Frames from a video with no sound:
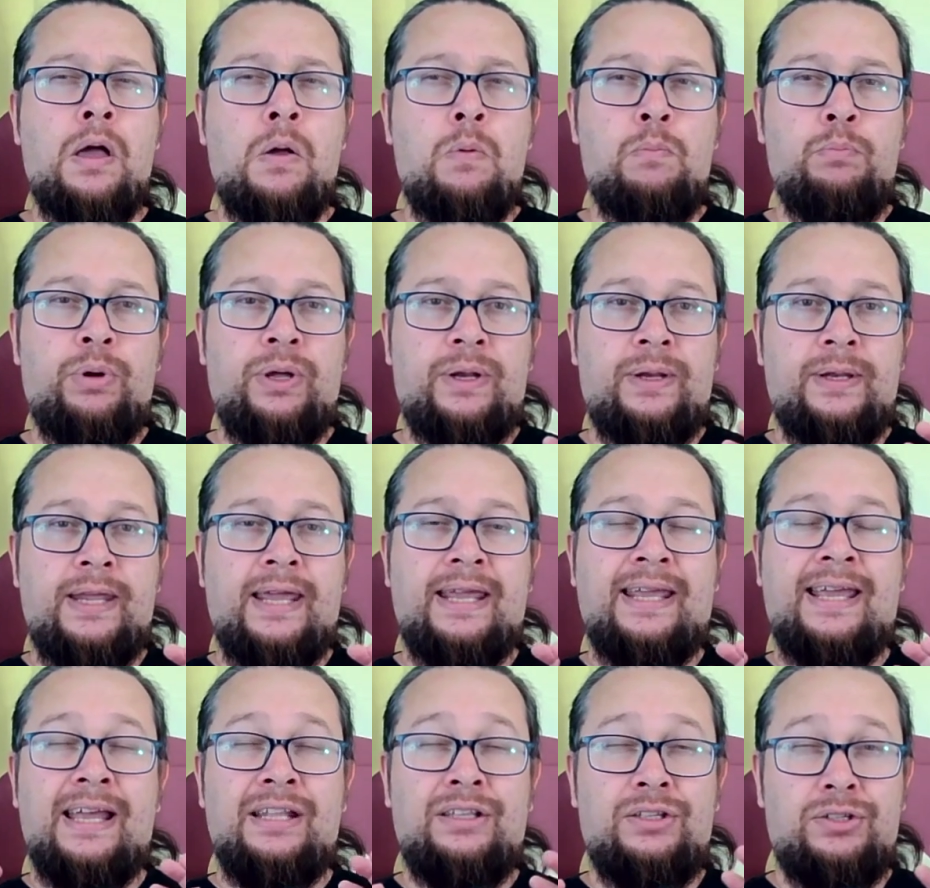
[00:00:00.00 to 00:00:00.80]
But it
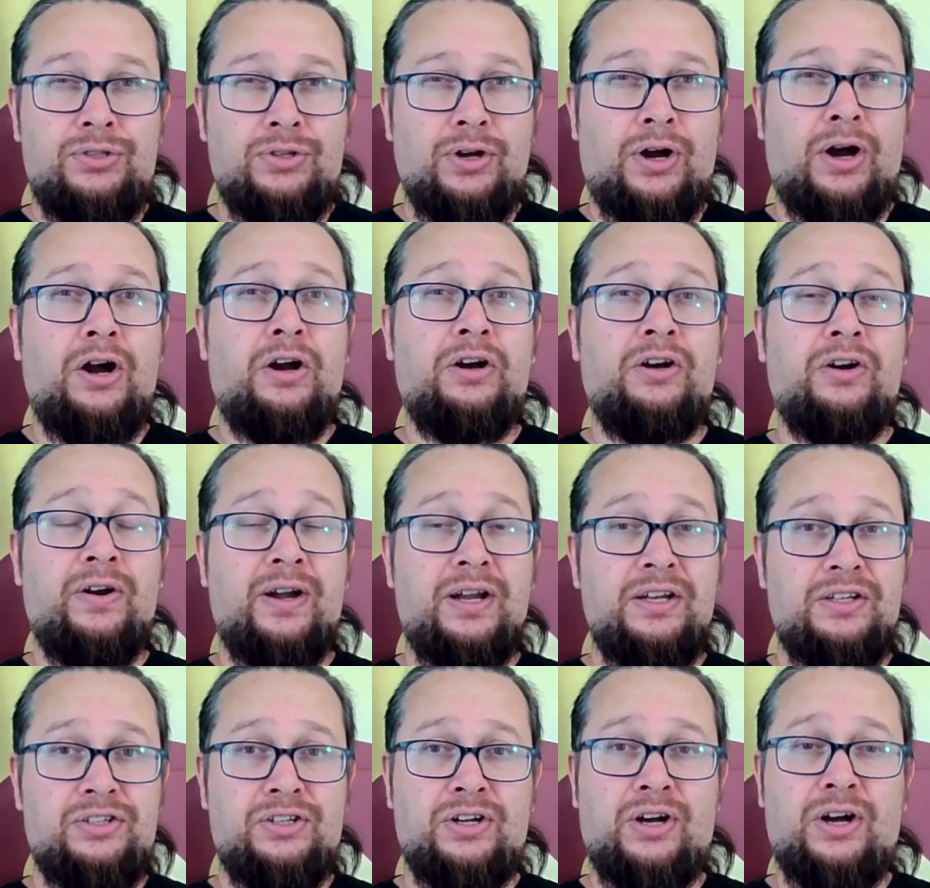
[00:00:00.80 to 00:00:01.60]
gets darker
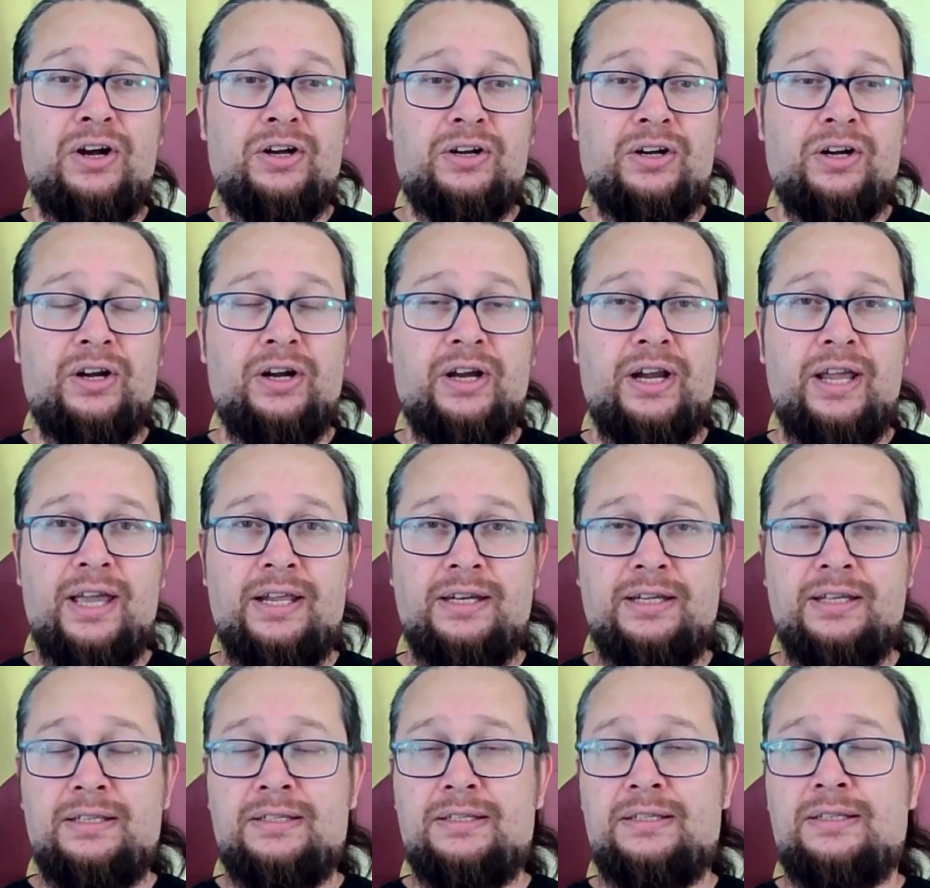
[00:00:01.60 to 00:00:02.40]
and darker
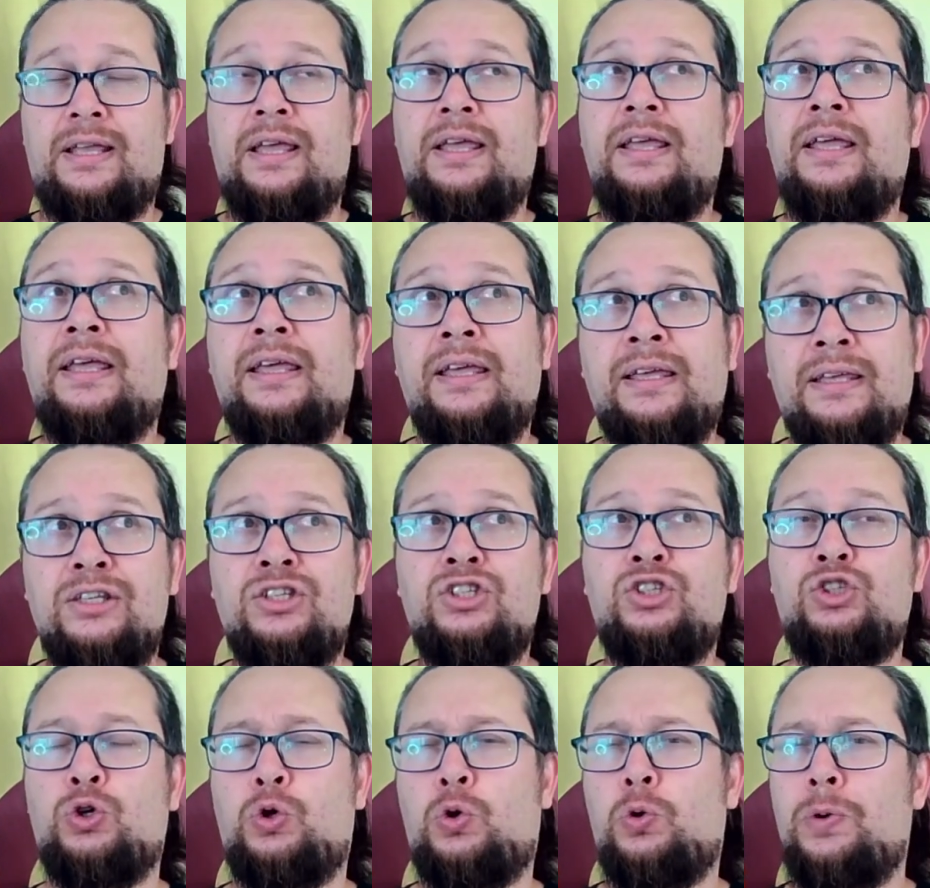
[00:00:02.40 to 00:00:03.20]
in its
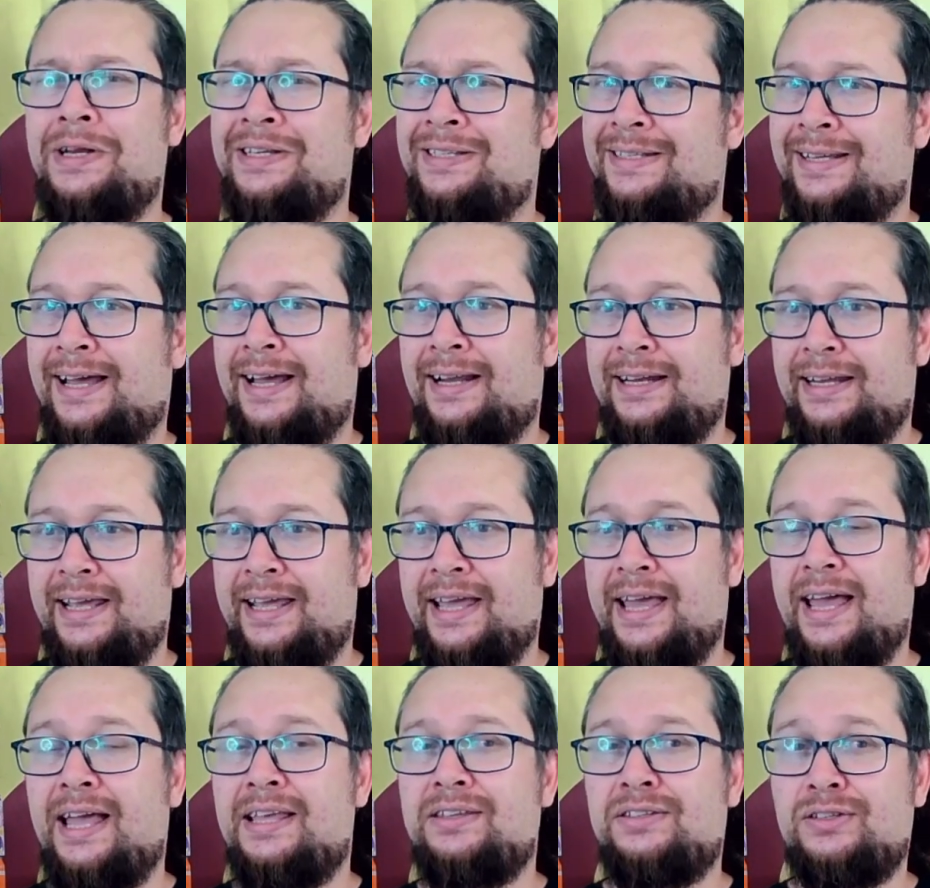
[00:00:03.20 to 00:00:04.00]
storytelling
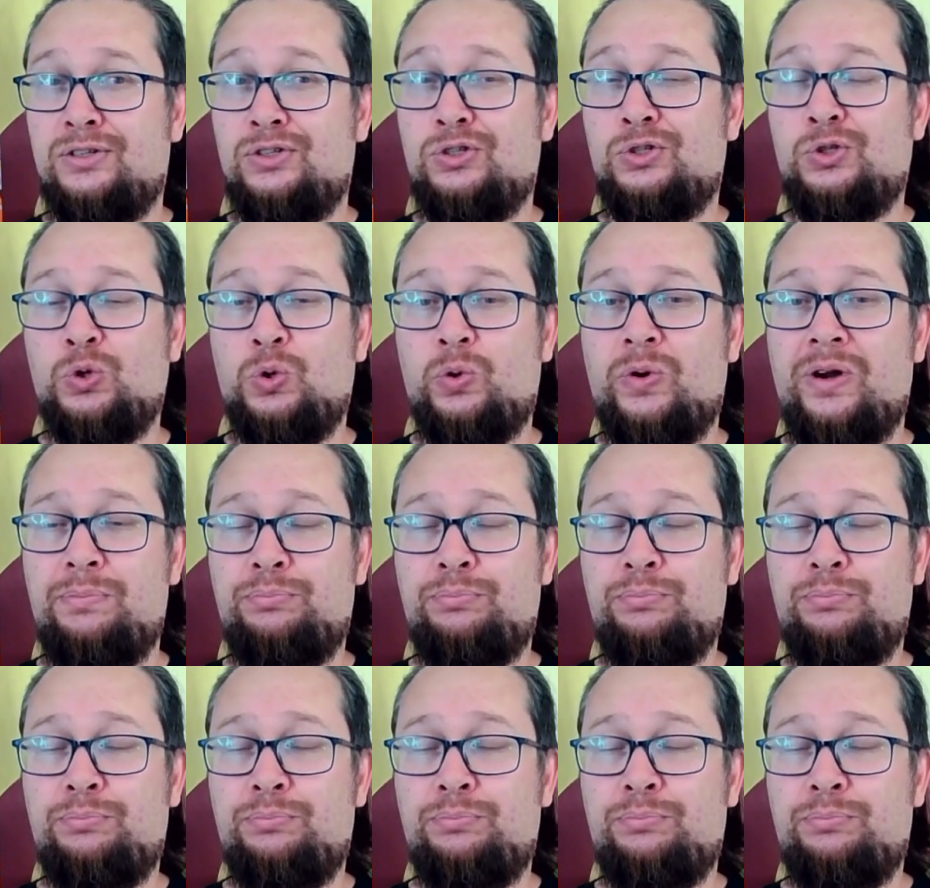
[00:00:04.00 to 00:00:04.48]
as the story